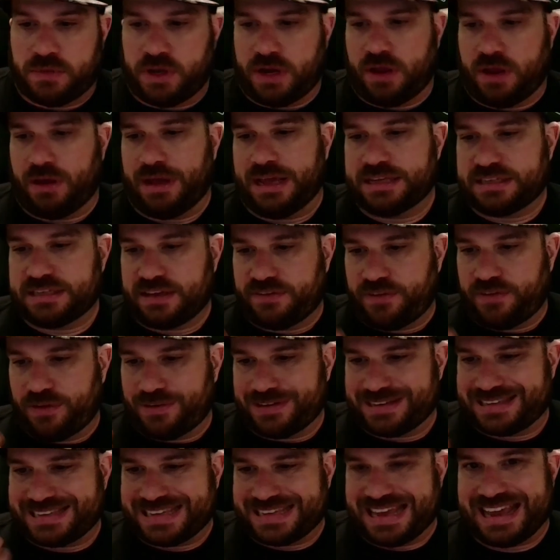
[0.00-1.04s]
As I've
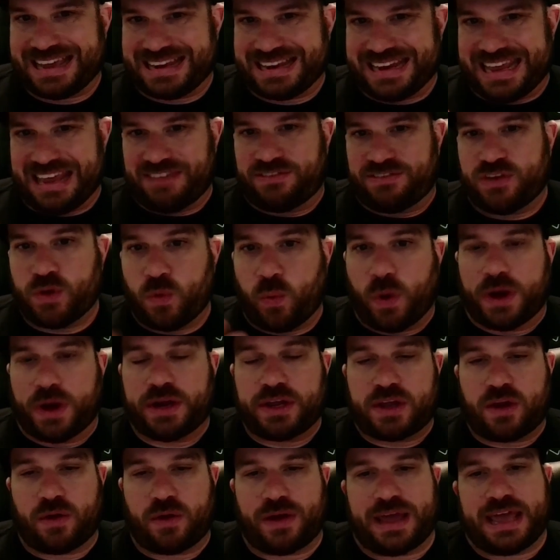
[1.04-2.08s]
always said, if you want to
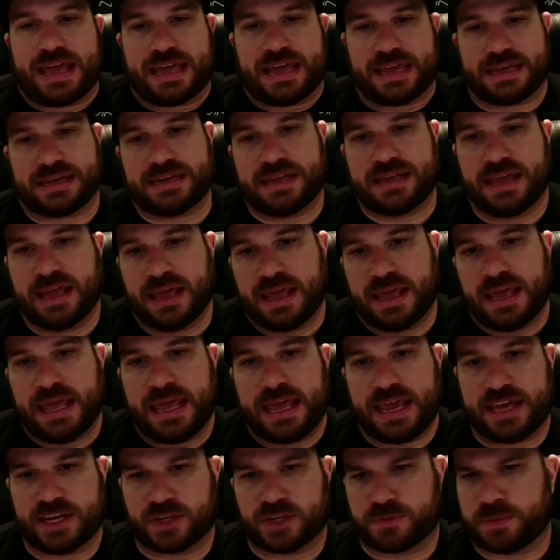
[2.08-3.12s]
go ahead
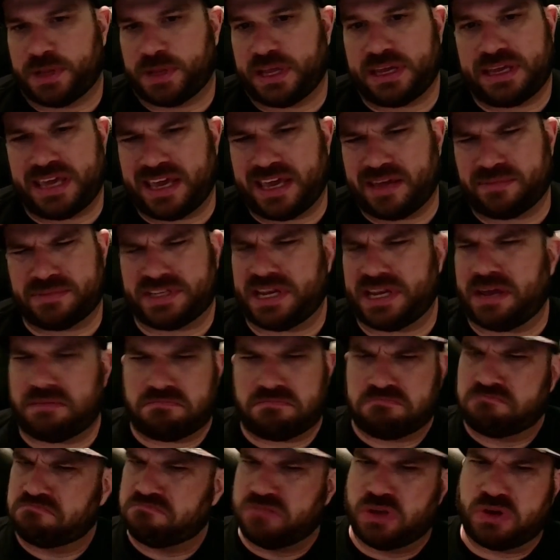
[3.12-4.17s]
and just play games, yeah,
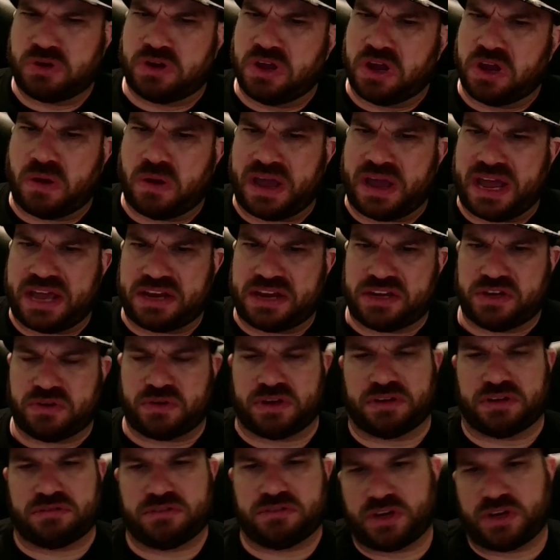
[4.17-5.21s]
you can go ahead and you
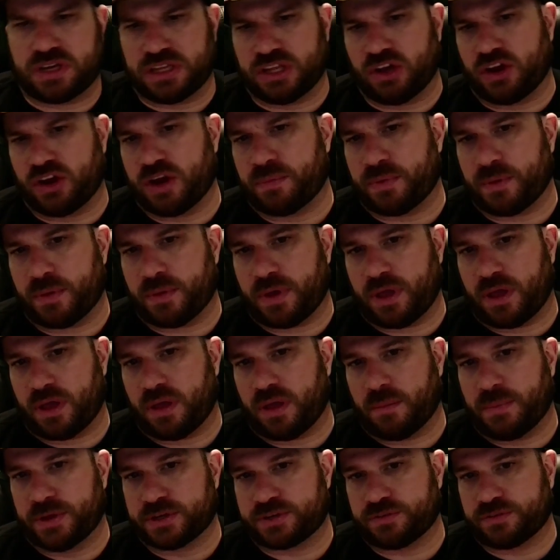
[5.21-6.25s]
can load up
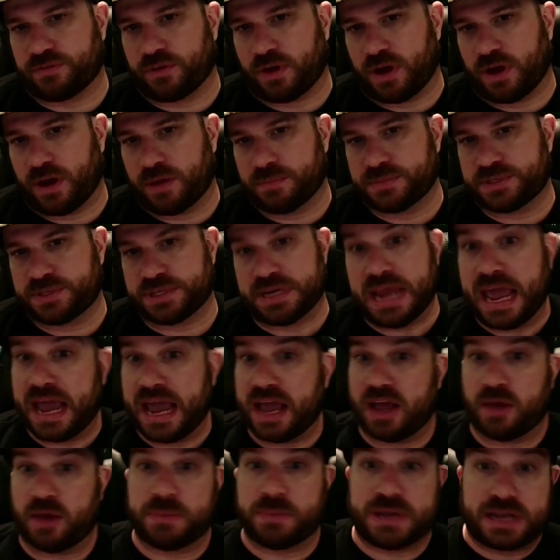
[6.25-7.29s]
a bunch of ROMs.
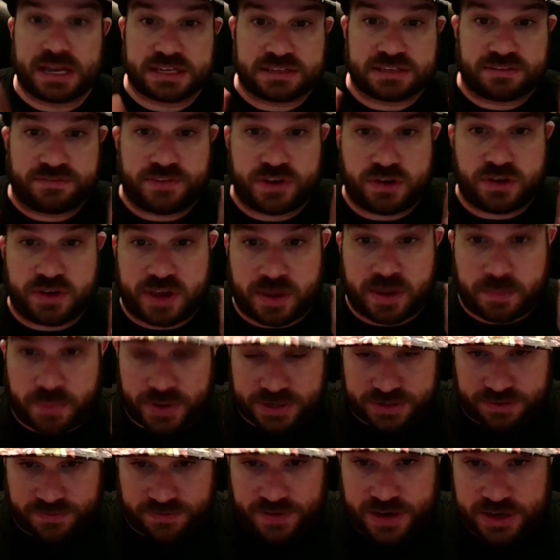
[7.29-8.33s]
Now, because of video game
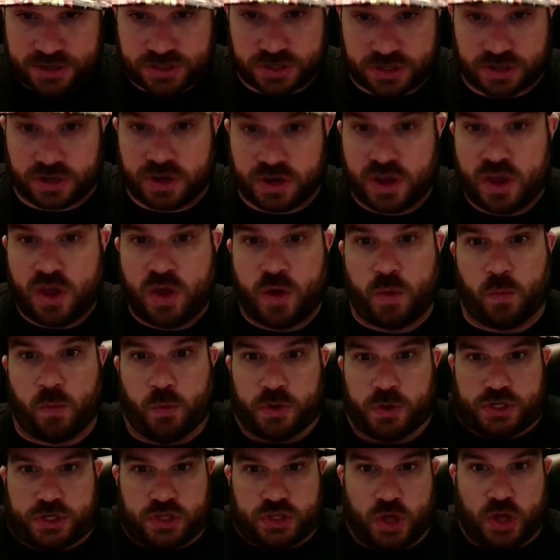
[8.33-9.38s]
preservation,
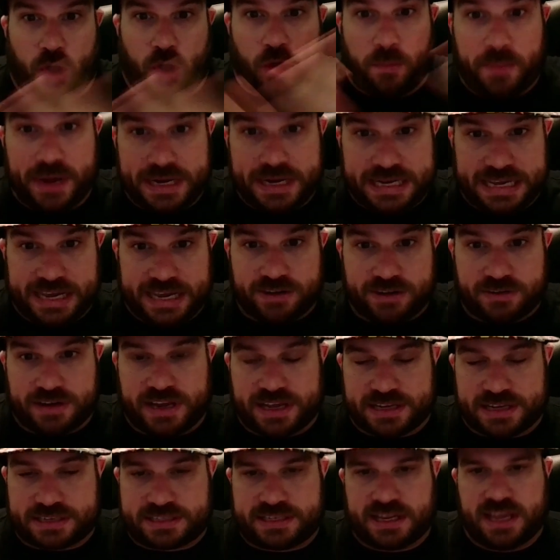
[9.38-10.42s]
which is the almighty
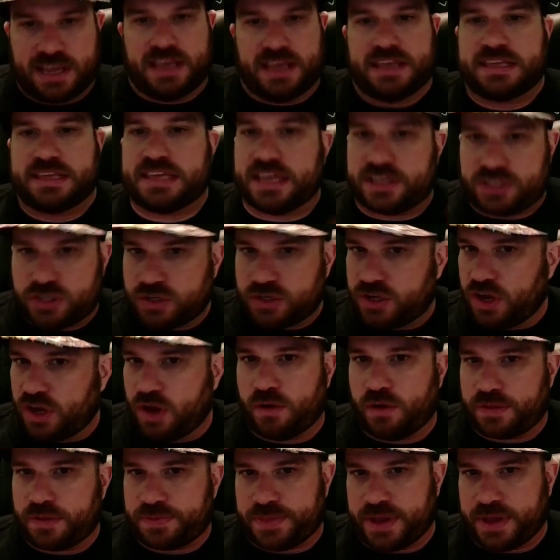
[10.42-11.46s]
internet, yes, you can
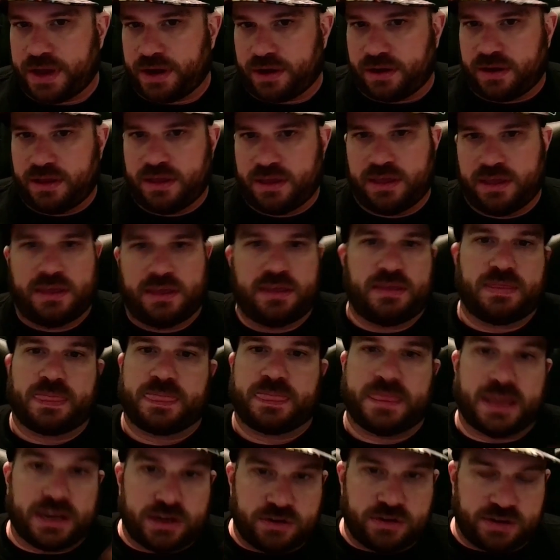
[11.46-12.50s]
go out there
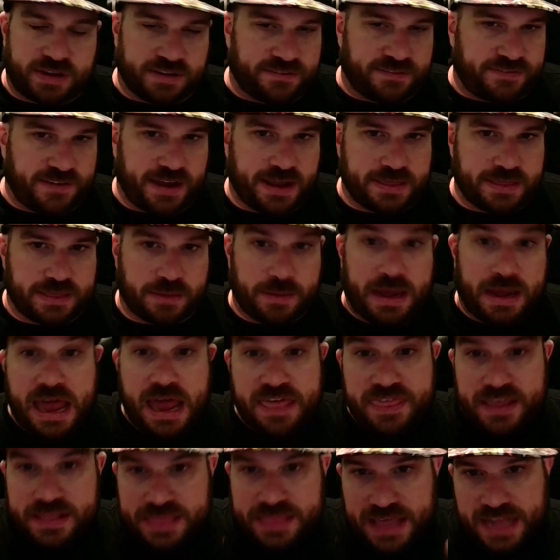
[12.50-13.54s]
and you can find them. And I
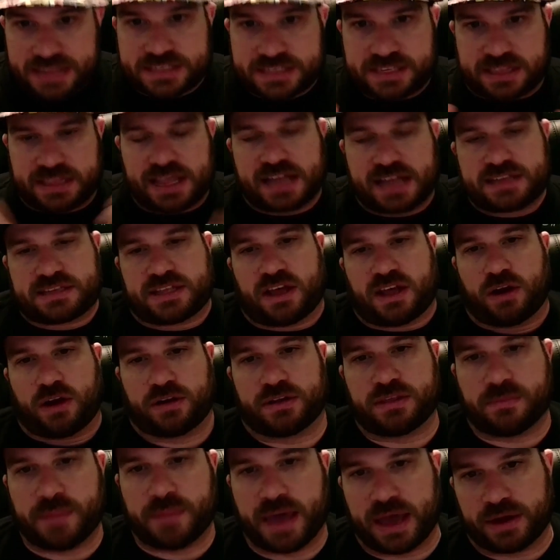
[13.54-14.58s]
think that's the heart
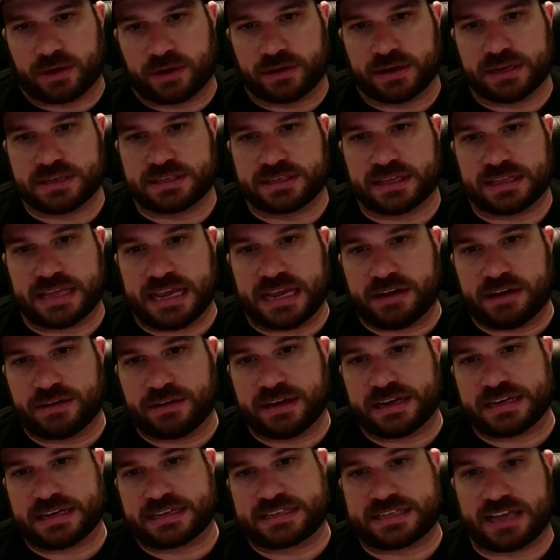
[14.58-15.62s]
of the matter, is that the
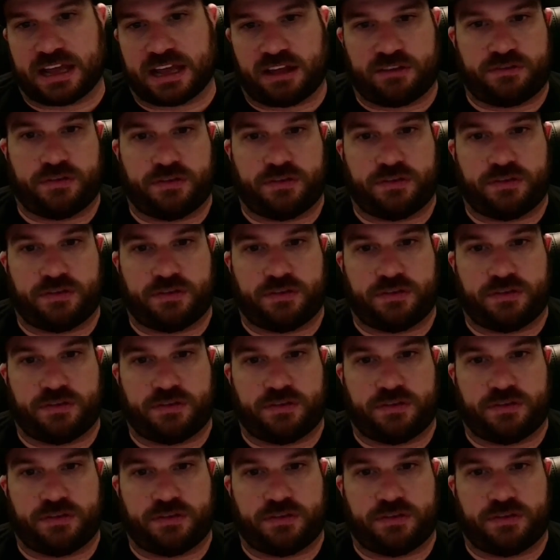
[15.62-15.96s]
internet itself,